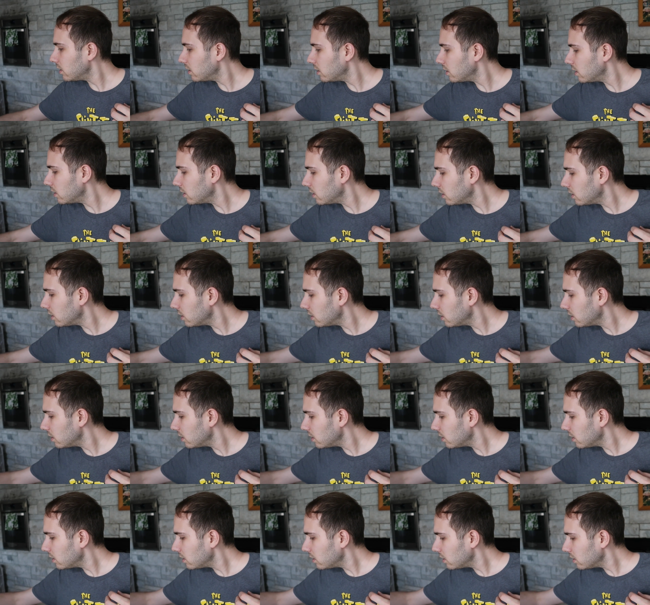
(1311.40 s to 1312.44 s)

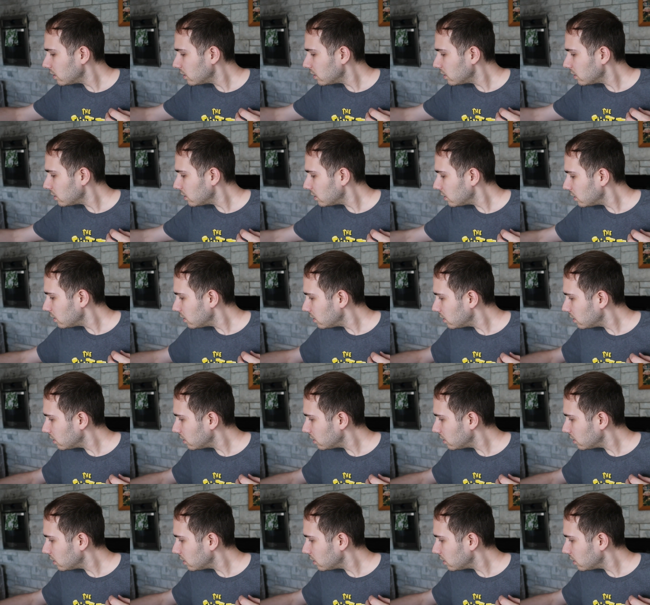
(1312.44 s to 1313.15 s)
(silence)